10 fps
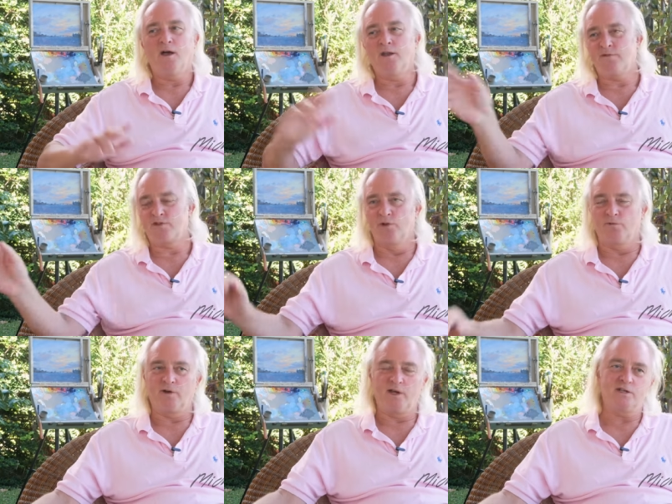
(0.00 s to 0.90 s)
And if it's
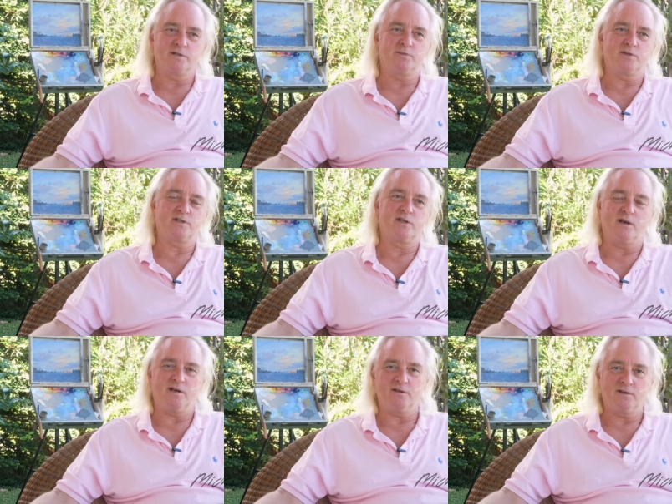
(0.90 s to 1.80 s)
not right, it's put
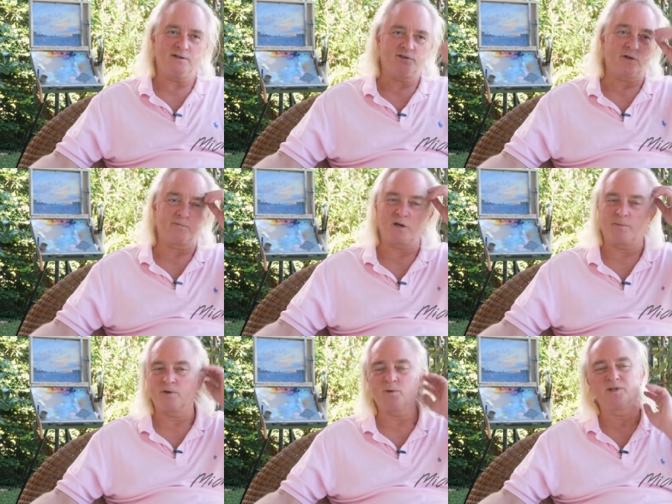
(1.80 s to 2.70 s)
aside and topped
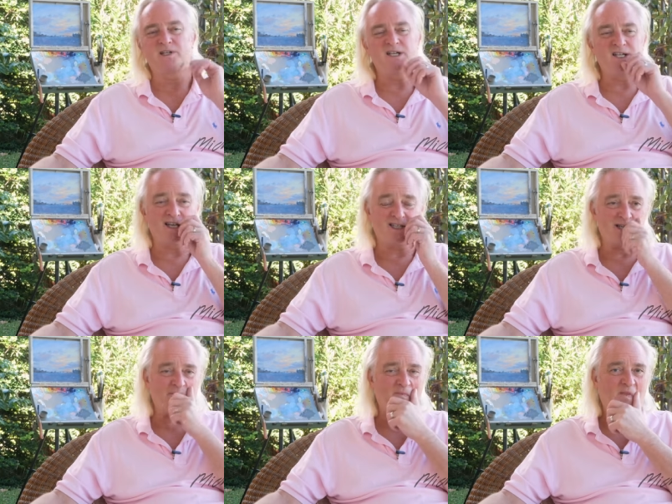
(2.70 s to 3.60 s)
up accordingly
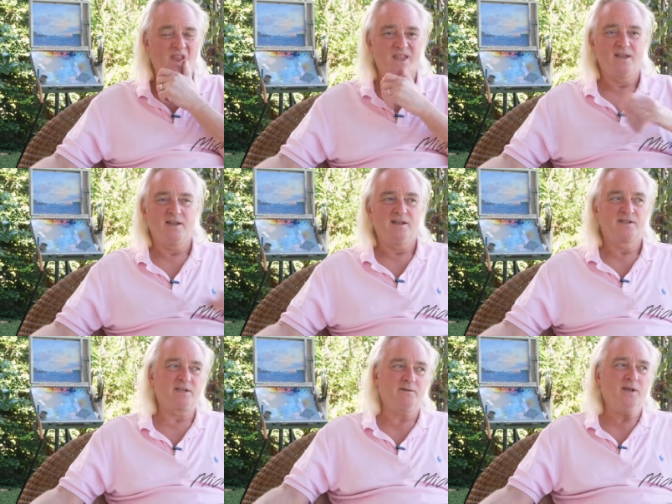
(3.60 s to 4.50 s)
later.
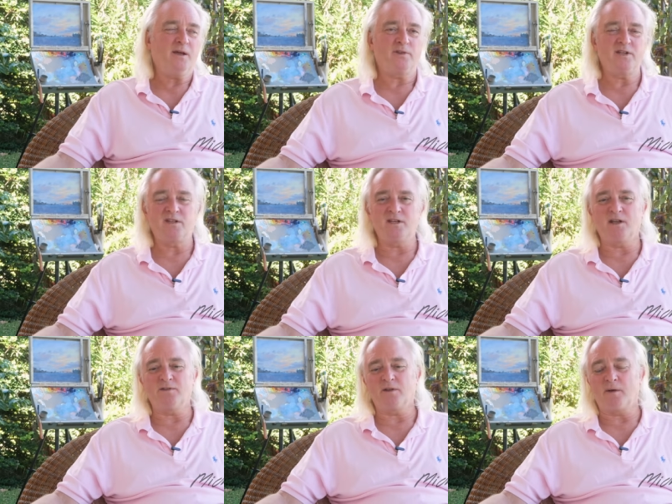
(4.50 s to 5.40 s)
So, yeah,
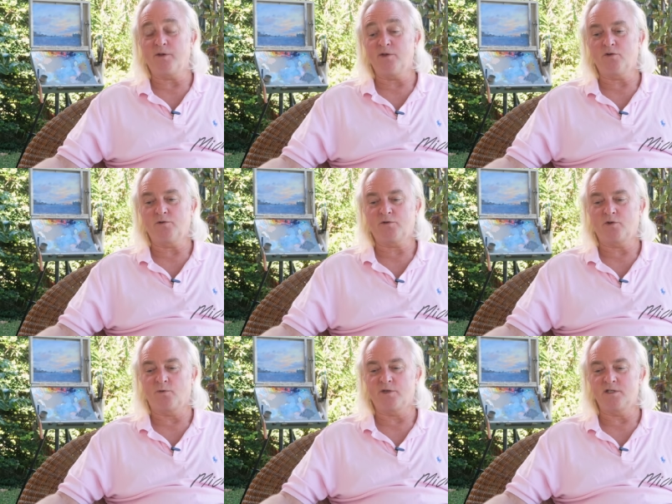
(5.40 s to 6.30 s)
you could
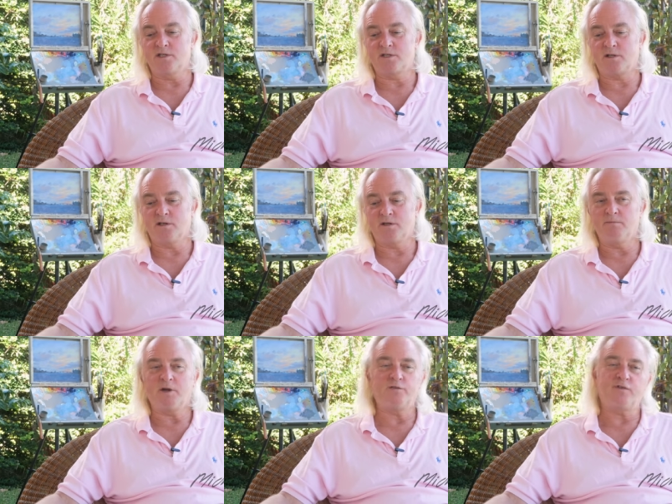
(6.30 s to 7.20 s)
call these
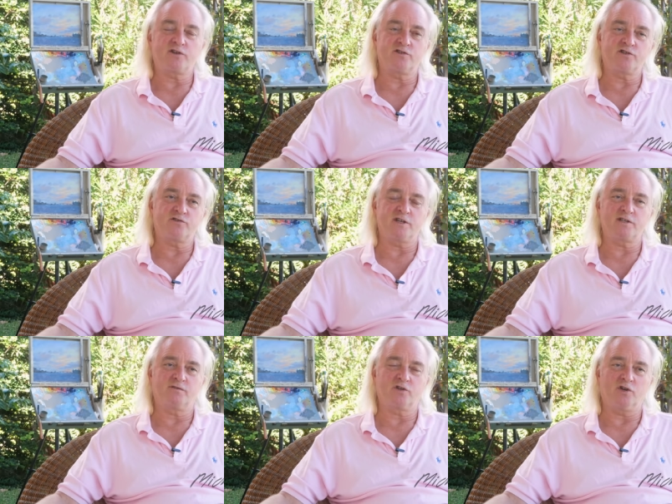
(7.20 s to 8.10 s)
manufacturers
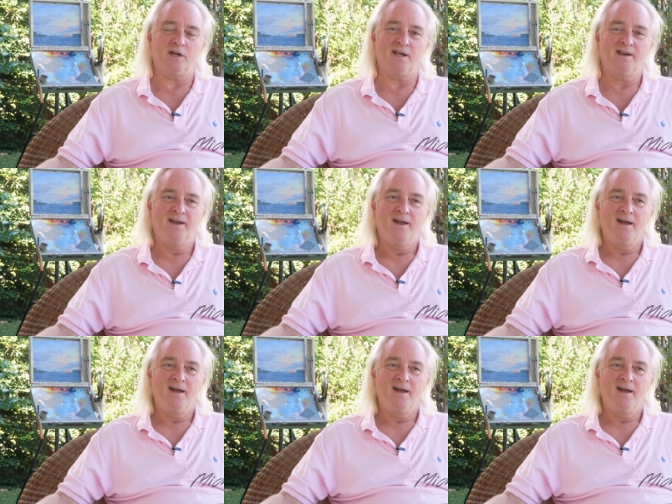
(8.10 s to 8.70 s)
tricks of the trade.